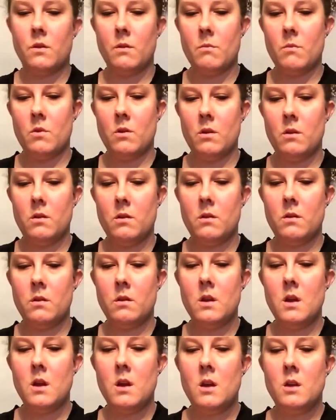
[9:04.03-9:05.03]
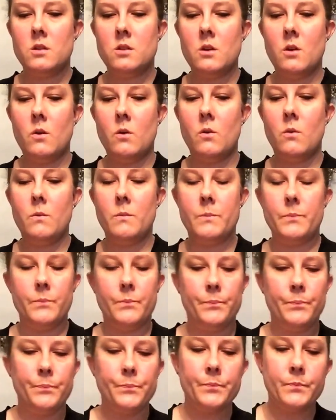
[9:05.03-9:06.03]
them on. So
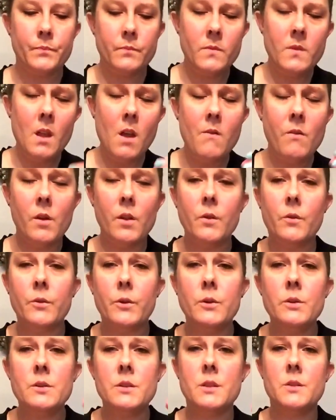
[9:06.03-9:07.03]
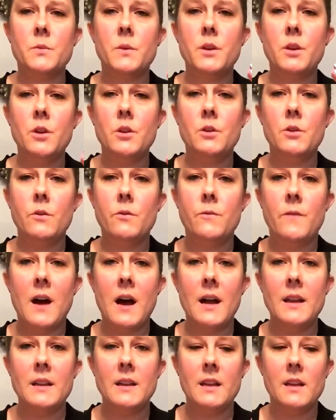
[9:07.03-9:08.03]
for the roses, when you do
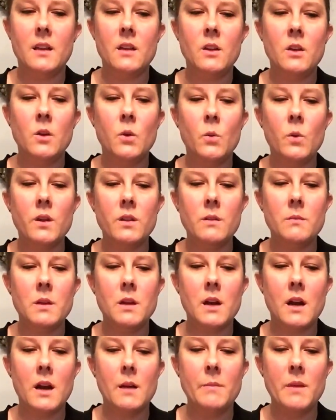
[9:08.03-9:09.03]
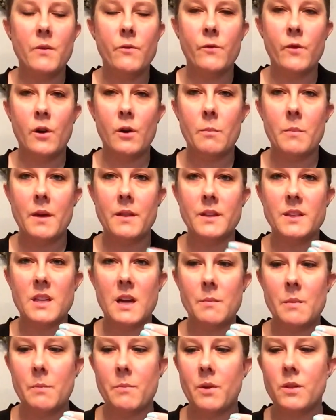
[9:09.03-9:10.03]
fondant, you want them to kind of be firm by the
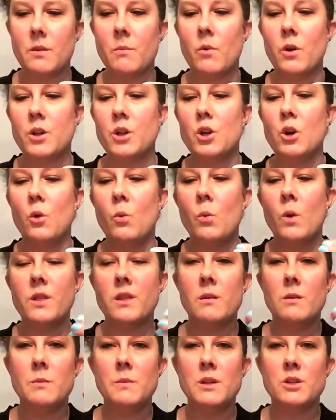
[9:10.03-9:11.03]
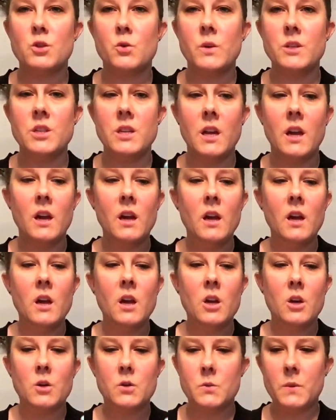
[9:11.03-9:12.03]
time you put them on. You don't want them to be squishy
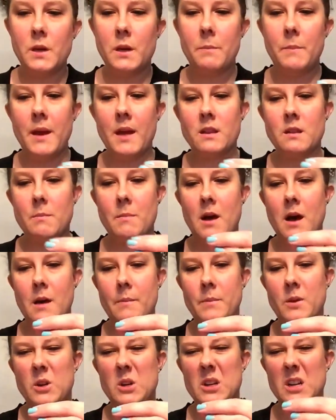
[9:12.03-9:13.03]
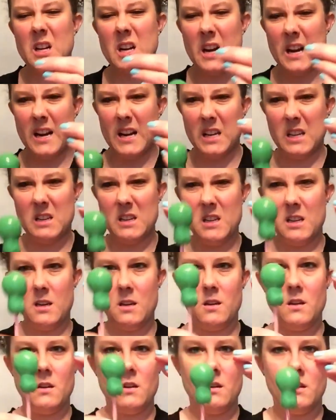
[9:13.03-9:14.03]
because when you pick them up, you're going to kind of
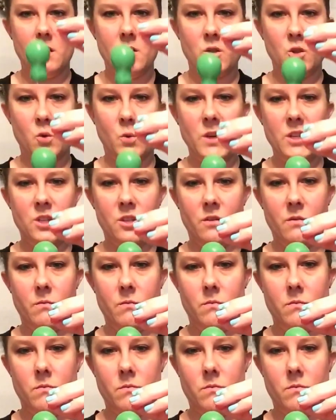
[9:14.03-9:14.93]
squish them.